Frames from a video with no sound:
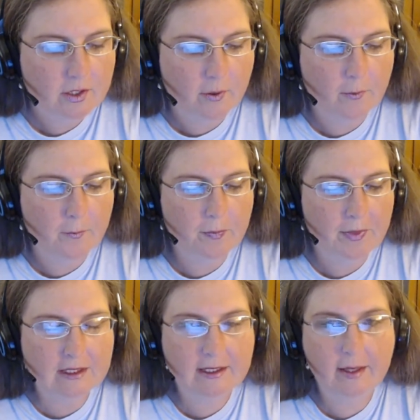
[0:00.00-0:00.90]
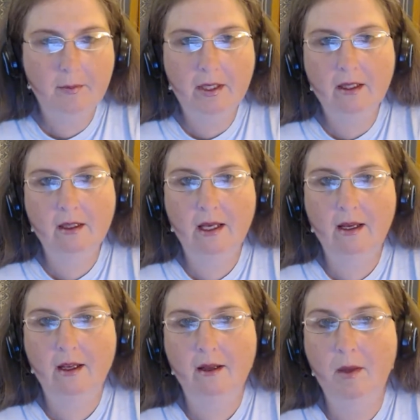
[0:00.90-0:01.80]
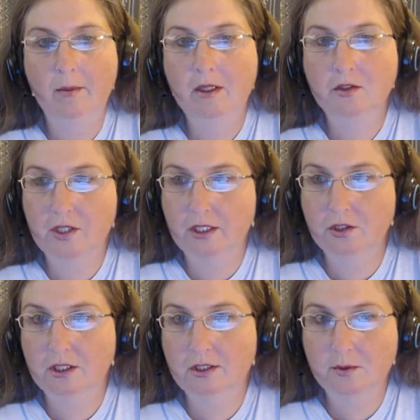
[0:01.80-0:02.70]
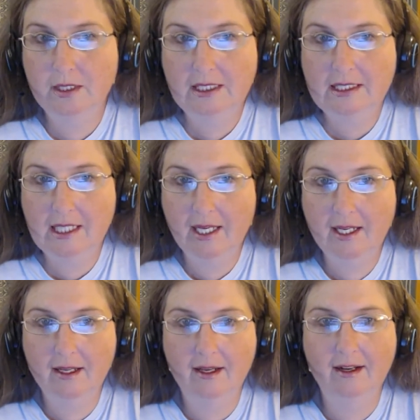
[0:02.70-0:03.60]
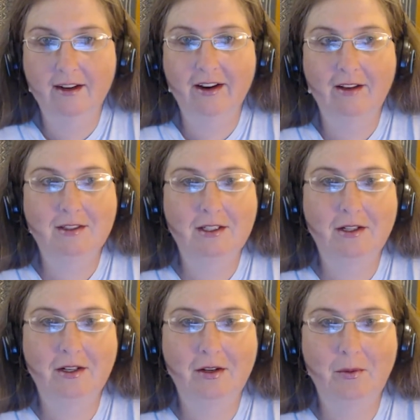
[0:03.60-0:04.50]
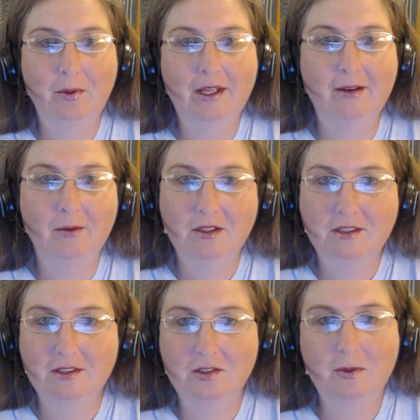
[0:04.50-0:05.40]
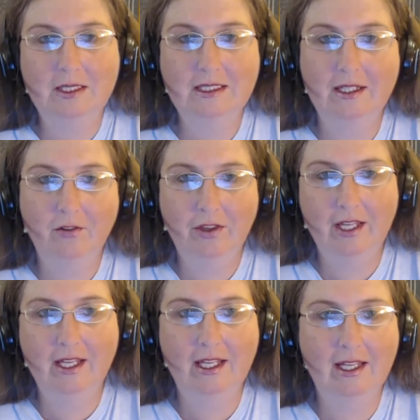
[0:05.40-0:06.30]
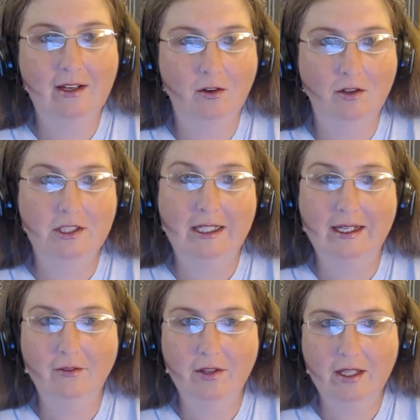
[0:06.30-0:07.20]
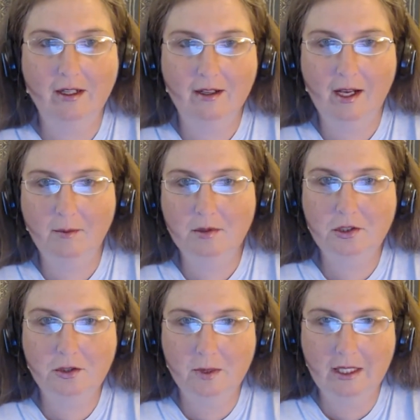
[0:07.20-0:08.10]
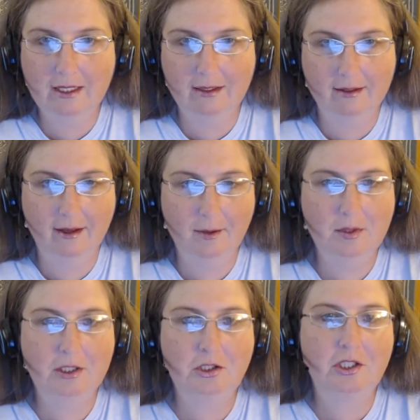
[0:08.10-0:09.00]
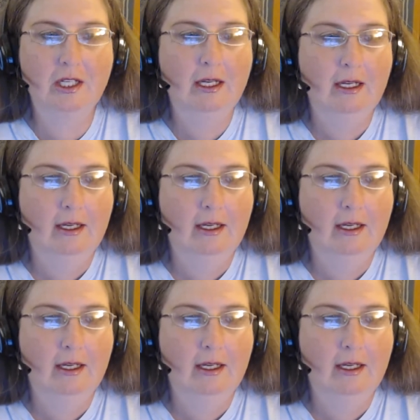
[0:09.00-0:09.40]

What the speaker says: So this can be that maybe your schedule is really tight and you're having to really work to squeeze everything in or to get everything accomplished you want to get accomplished.